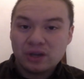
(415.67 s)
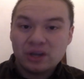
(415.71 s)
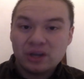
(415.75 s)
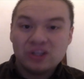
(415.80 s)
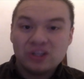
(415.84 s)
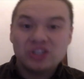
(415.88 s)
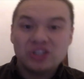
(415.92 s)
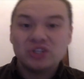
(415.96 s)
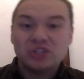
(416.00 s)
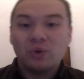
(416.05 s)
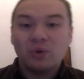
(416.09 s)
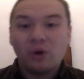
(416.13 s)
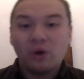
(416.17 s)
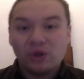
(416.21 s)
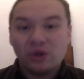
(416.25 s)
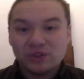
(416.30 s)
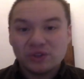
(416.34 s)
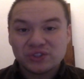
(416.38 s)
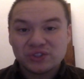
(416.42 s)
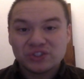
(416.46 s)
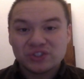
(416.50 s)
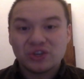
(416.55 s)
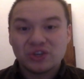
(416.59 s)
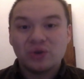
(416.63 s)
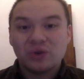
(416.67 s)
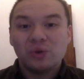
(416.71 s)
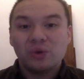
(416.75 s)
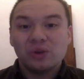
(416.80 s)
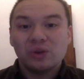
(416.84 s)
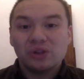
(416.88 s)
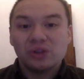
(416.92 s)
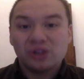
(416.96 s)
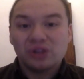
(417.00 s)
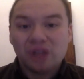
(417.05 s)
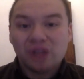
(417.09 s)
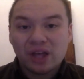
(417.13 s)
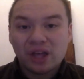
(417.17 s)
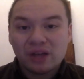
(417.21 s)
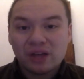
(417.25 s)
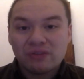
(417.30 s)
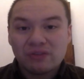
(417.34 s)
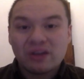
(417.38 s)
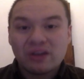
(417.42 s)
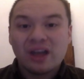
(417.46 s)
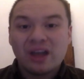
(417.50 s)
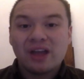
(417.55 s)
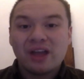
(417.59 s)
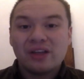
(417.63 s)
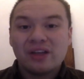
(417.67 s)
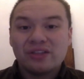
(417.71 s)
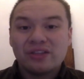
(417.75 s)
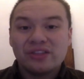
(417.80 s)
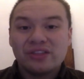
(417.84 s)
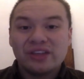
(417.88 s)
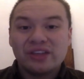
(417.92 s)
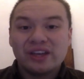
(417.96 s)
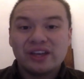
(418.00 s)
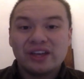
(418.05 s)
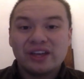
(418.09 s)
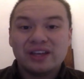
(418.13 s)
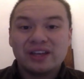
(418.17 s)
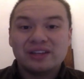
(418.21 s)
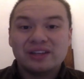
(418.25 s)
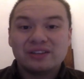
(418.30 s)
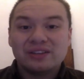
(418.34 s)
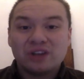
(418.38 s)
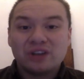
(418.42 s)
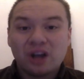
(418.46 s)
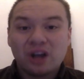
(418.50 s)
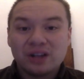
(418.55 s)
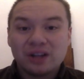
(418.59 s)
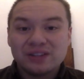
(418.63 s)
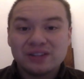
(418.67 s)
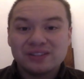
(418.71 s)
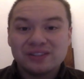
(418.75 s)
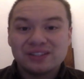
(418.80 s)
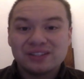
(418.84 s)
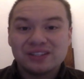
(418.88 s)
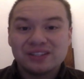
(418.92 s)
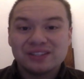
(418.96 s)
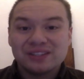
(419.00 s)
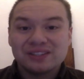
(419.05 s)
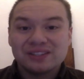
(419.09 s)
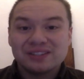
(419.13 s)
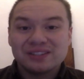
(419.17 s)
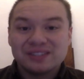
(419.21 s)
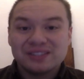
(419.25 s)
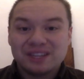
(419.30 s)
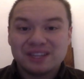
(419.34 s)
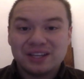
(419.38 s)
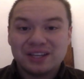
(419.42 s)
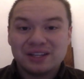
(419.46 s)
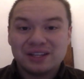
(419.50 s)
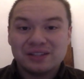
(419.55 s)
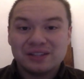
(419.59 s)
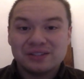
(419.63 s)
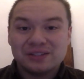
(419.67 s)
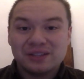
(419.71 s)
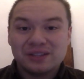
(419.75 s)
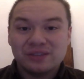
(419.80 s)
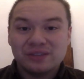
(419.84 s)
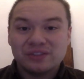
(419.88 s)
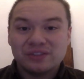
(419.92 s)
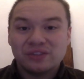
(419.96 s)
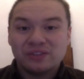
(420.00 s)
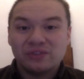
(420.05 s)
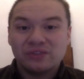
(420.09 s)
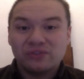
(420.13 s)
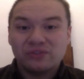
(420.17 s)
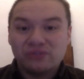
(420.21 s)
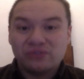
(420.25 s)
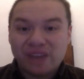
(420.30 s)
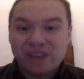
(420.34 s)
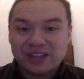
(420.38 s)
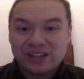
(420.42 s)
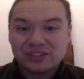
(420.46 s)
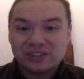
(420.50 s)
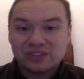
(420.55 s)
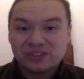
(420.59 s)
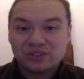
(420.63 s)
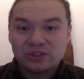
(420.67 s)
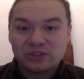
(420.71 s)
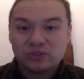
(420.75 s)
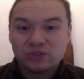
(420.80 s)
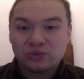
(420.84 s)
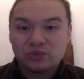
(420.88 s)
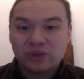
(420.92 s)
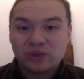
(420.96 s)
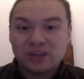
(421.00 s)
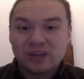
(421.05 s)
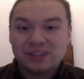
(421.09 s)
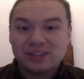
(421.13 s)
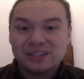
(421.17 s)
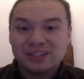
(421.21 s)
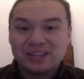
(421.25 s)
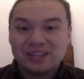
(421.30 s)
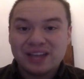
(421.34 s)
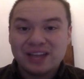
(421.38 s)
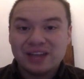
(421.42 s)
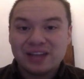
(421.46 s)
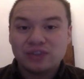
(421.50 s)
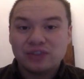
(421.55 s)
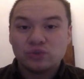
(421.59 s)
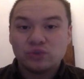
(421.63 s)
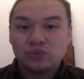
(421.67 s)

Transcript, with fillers: Did you also love the constant scenes of Sylvester trying to get